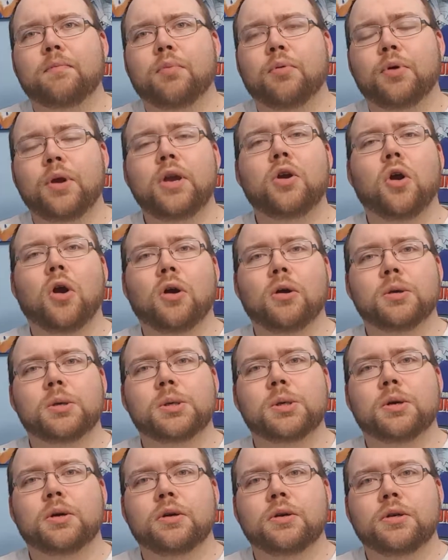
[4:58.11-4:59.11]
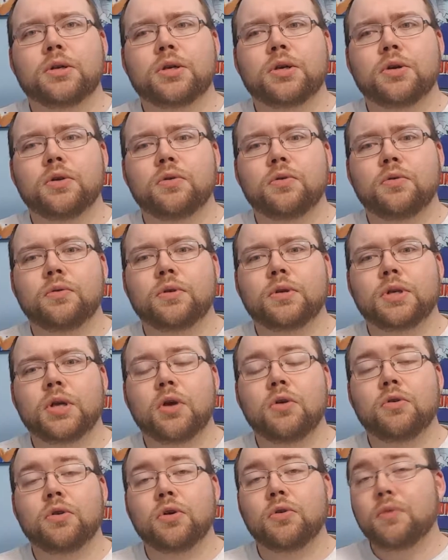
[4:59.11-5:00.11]
precursor to
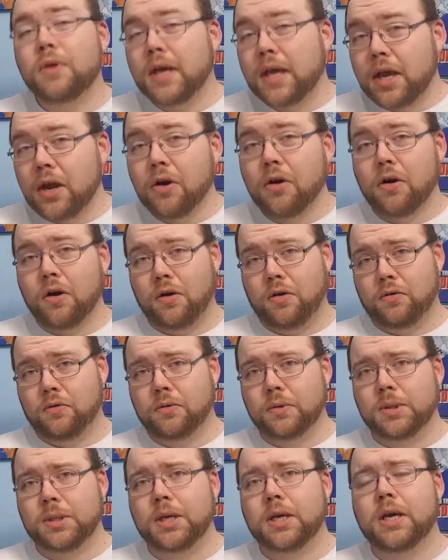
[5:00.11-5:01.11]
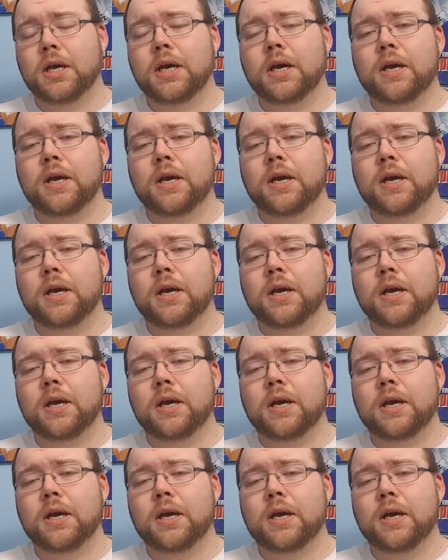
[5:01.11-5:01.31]
Toku heroes